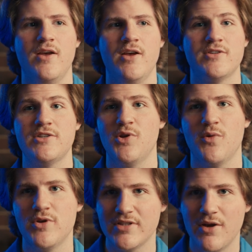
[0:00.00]
So that's the
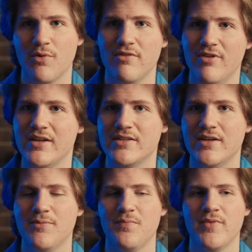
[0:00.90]
only reason they were
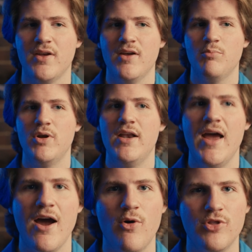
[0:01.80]
invented. But
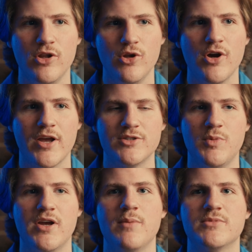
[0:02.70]
now the look has
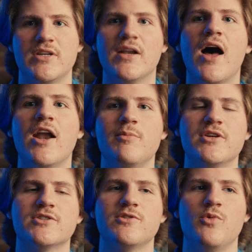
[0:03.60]
become
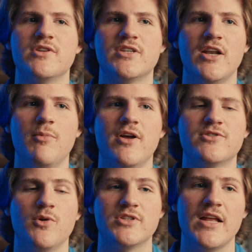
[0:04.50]
synonymous with cinema.
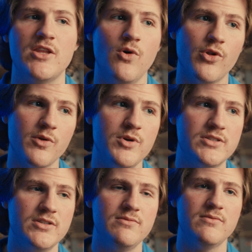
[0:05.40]
So is that the only
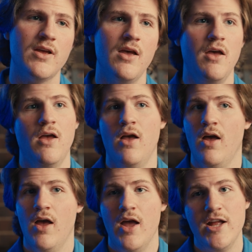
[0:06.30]
reason?
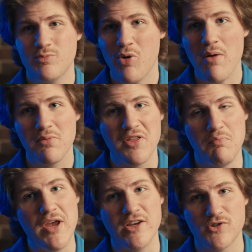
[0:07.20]
It's probably the
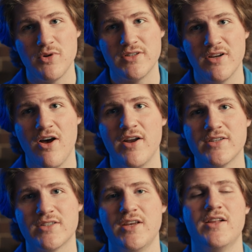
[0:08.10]
biggest reason,
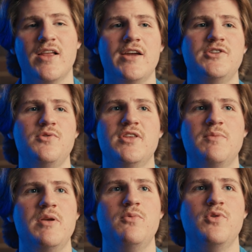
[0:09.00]
honestly. Like, do you think
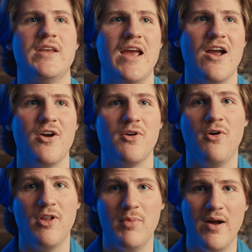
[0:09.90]
people would care at
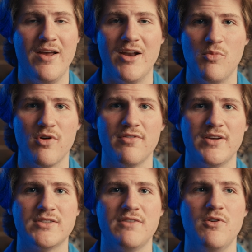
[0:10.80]
all about
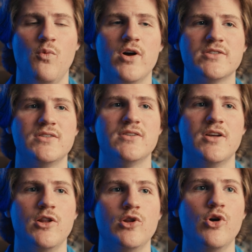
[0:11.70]
anamorphics if it wasn't
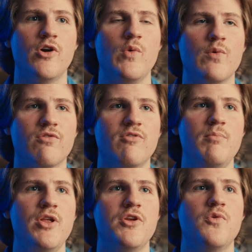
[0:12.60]
a look we were
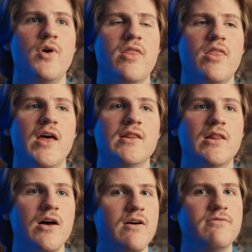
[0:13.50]
familiar with
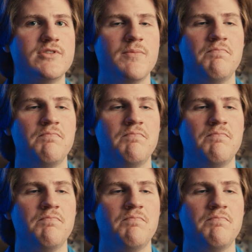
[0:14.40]
and loved?